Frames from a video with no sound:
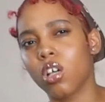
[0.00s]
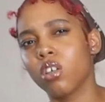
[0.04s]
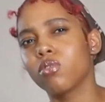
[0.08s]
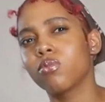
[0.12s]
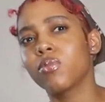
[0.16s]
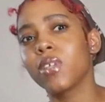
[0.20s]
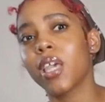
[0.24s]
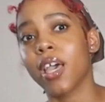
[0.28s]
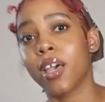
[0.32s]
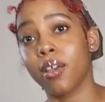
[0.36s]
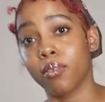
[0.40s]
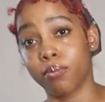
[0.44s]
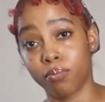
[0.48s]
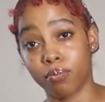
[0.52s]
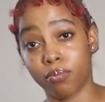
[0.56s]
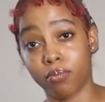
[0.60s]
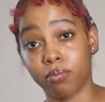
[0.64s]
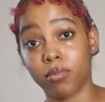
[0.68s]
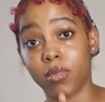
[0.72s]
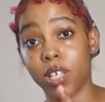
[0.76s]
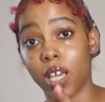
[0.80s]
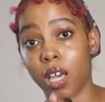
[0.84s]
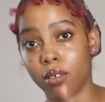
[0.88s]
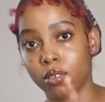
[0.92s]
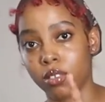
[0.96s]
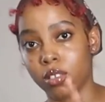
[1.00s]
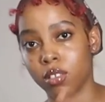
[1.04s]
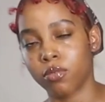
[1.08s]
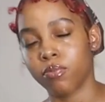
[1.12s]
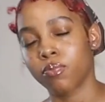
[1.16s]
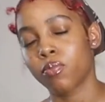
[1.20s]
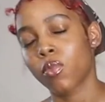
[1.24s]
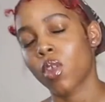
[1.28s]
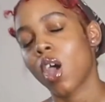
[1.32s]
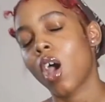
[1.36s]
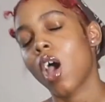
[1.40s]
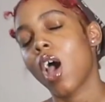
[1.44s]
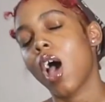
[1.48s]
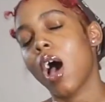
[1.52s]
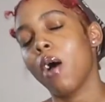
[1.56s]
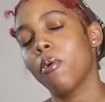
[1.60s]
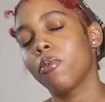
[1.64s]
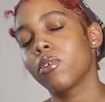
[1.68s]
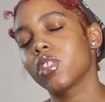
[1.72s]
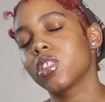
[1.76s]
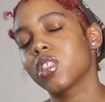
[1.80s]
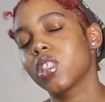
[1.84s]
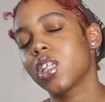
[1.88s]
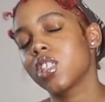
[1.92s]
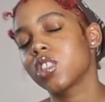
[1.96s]
Yes. I
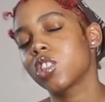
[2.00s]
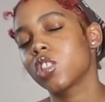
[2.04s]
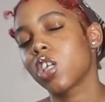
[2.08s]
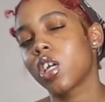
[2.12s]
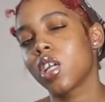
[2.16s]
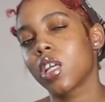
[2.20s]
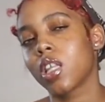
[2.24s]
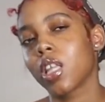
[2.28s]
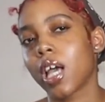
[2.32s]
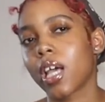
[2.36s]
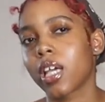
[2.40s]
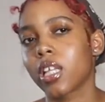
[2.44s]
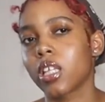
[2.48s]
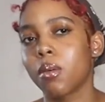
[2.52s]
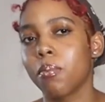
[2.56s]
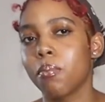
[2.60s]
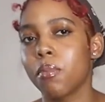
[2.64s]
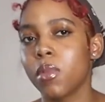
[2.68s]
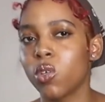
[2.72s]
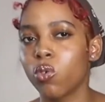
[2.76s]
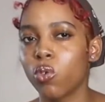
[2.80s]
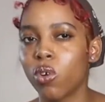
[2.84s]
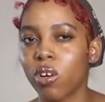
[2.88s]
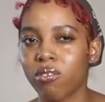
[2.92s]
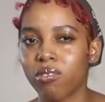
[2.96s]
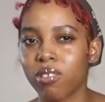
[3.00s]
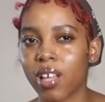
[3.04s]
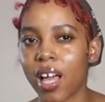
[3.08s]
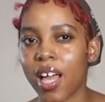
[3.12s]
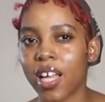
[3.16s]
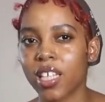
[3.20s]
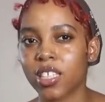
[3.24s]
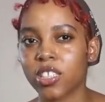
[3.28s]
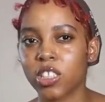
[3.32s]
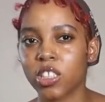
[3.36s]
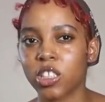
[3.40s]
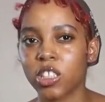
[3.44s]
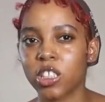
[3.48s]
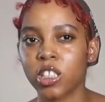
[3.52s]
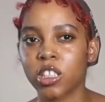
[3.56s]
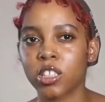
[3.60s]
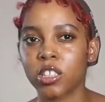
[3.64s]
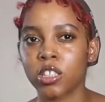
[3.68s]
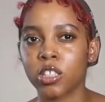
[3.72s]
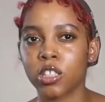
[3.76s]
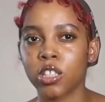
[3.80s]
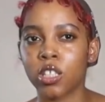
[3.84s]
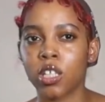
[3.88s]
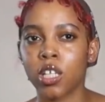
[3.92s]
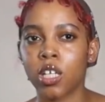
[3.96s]
want to say it started like in the middle of last
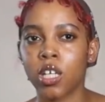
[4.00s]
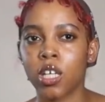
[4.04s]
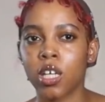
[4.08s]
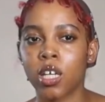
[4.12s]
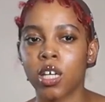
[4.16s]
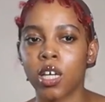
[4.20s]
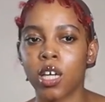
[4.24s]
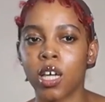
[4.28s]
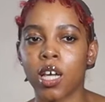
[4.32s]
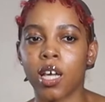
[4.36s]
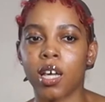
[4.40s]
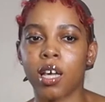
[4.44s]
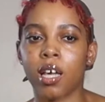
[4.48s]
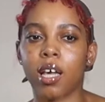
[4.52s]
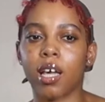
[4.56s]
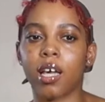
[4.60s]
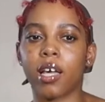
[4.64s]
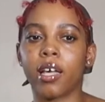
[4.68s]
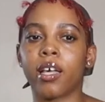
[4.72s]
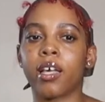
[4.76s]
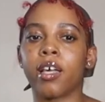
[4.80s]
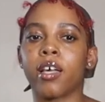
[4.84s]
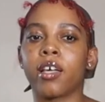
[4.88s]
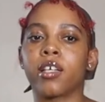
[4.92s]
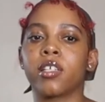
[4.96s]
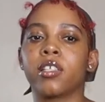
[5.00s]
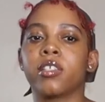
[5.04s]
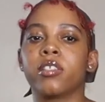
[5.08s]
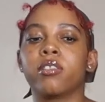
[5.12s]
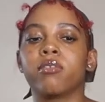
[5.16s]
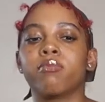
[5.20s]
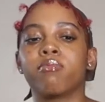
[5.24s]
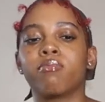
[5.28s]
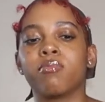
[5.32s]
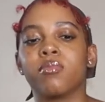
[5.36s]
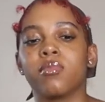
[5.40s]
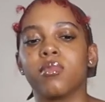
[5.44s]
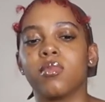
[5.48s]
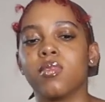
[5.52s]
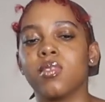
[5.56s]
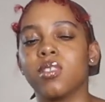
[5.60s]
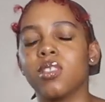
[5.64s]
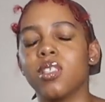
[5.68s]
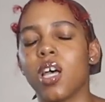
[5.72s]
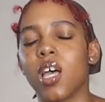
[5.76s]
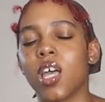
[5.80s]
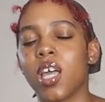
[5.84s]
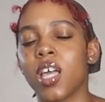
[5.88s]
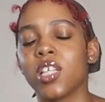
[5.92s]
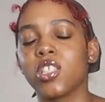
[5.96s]
year, and
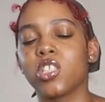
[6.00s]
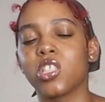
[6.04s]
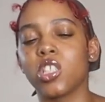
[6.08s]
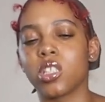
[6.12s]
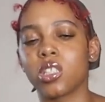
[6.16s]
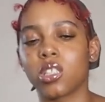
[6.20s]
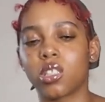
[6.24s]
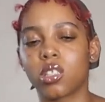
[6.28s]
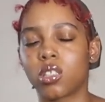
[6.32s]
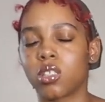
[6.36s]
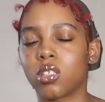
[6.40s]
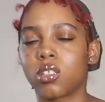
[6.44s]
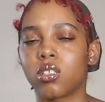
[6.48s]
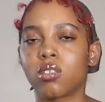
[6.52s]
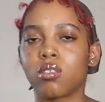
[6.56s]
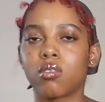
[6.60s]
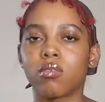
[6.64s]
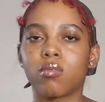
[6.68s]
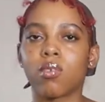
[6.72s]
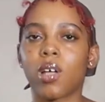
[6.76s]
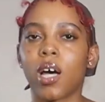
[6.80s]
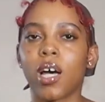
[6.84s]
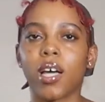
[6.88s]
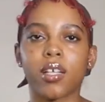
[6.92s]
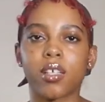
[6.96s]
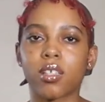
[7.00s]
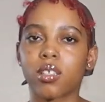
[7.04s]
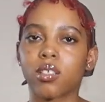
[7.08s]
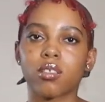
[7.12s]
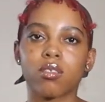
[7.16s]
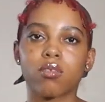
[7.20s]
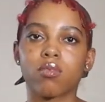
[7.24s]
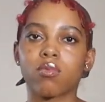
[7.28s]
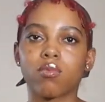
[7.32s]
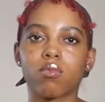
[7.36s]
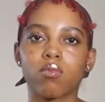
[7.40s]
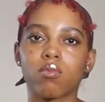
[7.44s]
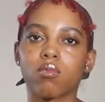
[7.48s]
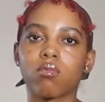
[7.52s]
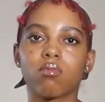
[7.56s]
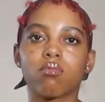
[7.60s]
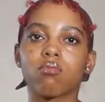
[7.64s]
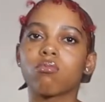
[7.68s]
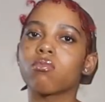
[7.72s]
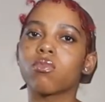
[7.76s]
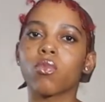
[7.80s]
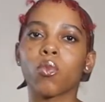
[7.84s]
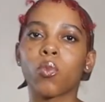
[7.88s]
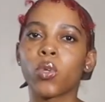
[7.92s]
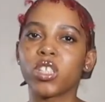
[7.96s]
it just like,
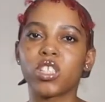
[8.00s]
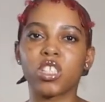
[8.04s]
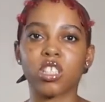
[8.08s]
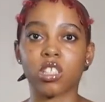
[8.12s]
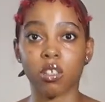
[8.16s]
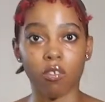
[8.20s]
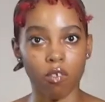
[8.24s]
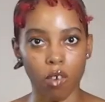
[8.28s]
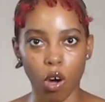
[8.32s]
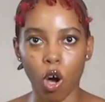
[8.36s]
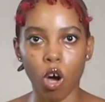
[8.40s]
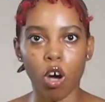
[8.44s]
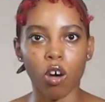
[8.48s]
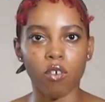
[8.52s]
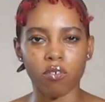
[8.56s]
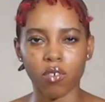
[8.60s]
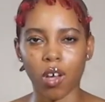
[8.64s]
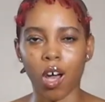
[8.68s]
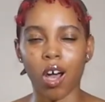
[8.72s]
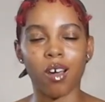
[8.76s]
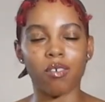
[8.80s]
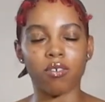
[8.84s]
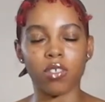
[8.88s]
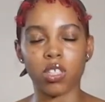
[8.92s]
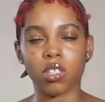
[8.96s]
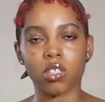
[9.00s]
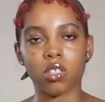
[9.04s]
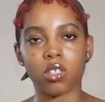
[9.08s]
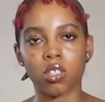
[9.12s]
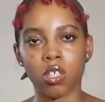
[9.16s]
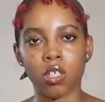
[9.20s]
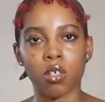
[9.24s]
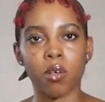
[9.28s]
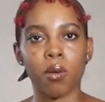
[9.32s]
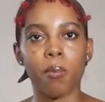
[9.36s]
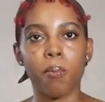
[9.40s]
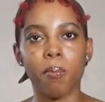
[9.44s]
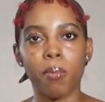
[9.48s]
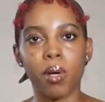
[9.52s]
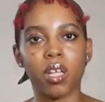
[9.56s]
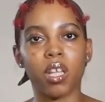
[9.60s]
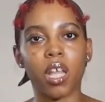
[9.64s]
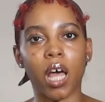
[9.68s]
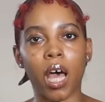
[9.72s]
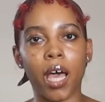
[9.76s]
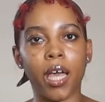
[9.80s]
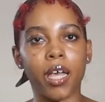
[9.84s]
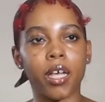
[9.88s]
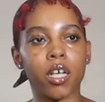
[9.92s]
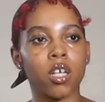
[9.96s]
we just evolved obviously, but
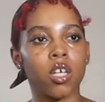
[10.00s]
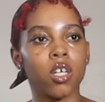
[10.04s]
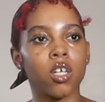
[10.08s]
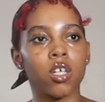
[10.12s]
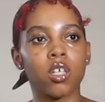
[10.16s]
like